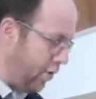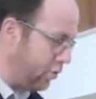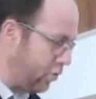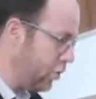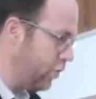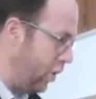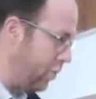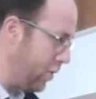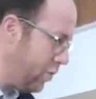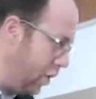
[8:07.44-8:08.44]
whether it's cooked or
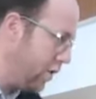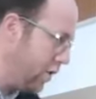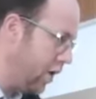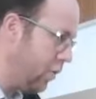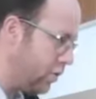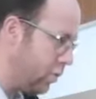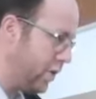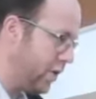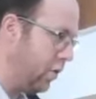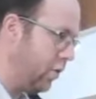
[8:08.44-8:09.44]
not. But certainly
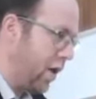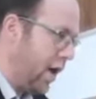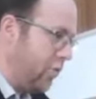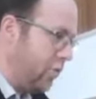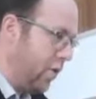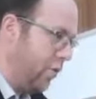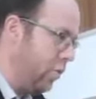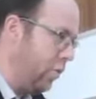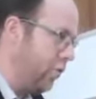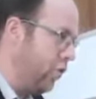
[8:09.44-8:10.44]
we're dealing with a case where the
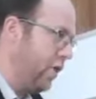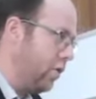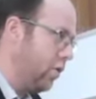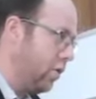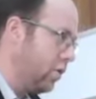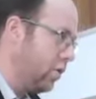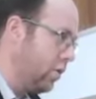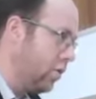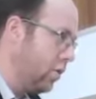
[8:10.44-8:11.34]
food is uncooked.